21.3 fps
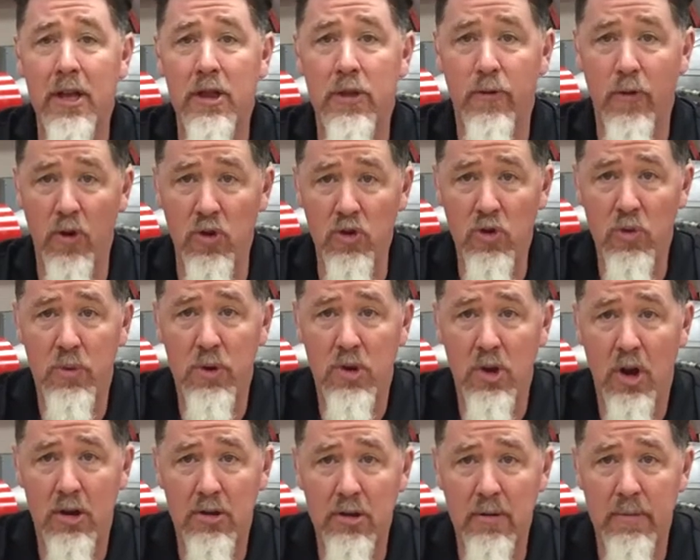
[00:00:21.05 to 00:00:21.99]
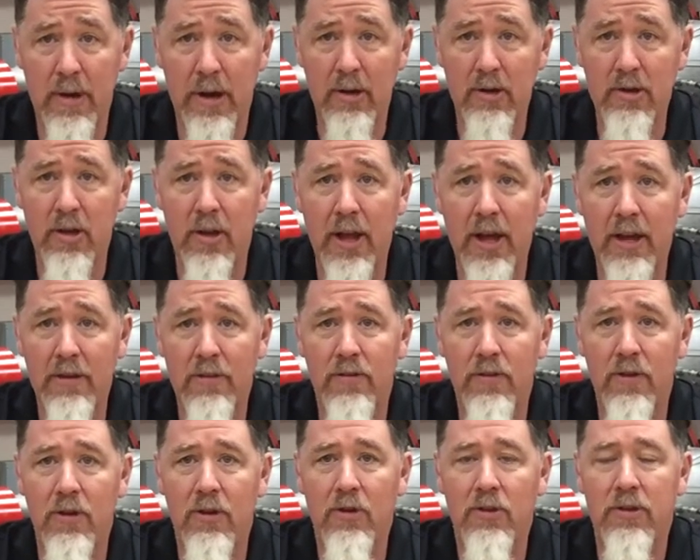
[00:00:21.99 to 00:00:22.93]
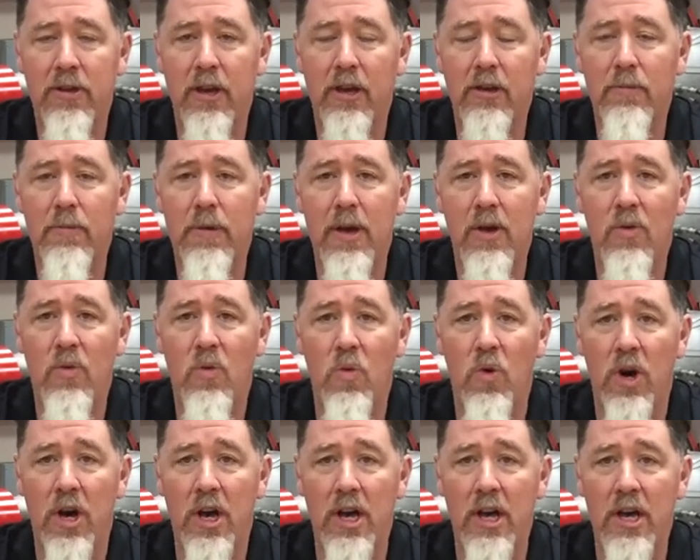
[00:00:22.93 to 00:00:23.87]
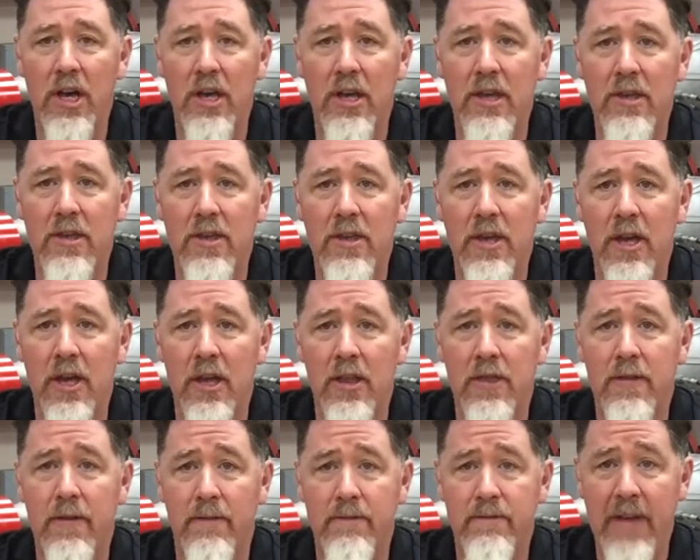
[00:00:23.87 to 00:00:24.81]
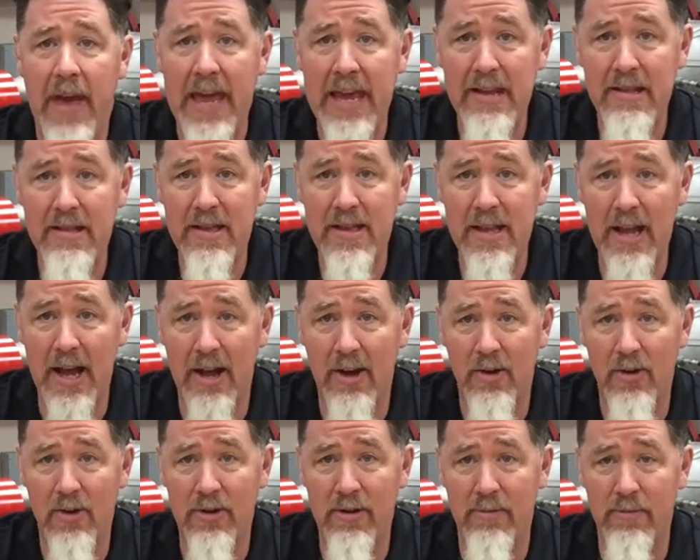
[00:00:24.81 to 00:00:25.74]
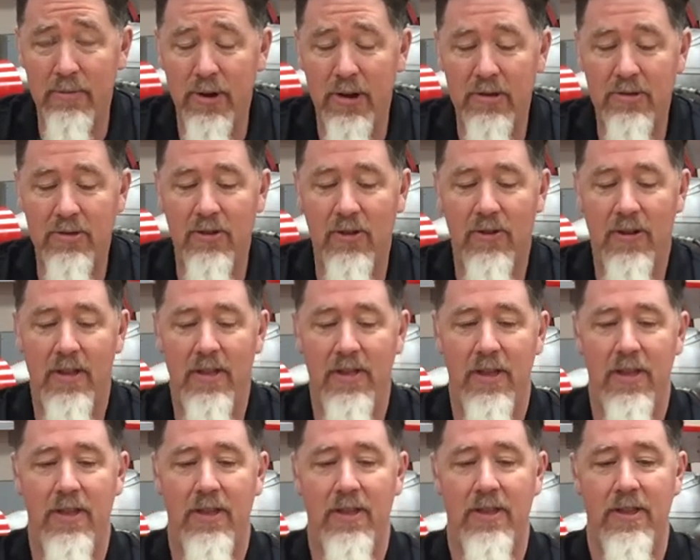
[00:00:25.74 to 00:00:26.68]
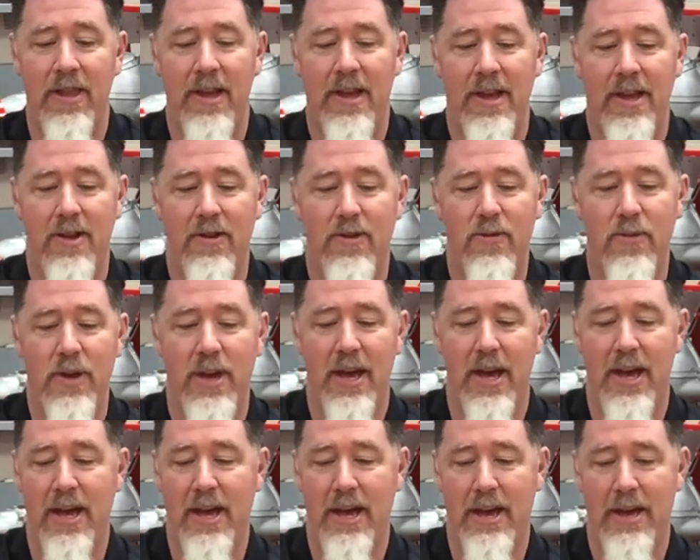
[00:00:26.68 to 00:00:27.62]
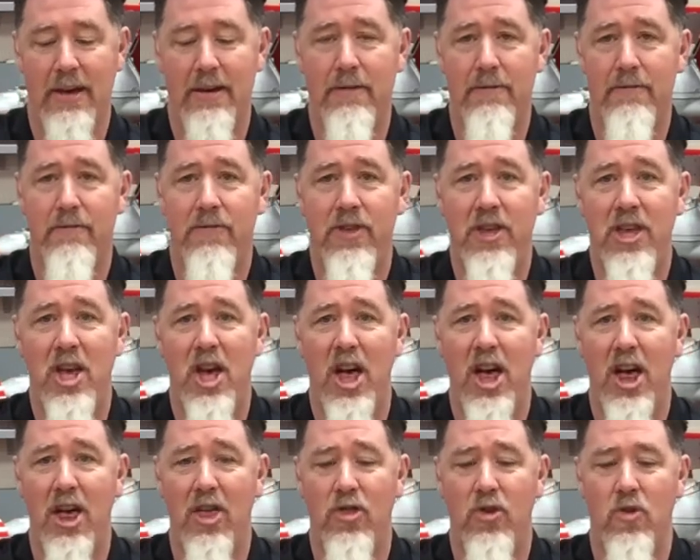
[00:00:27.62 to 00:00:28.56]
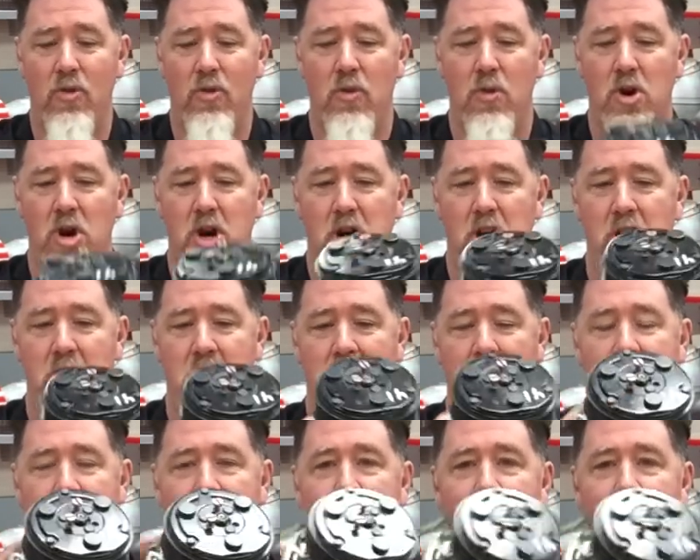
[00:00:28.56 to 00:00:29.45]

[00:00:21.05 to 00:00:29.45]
The first one we talked about in the last video segment was the vane style compressor, and then now we have the other one.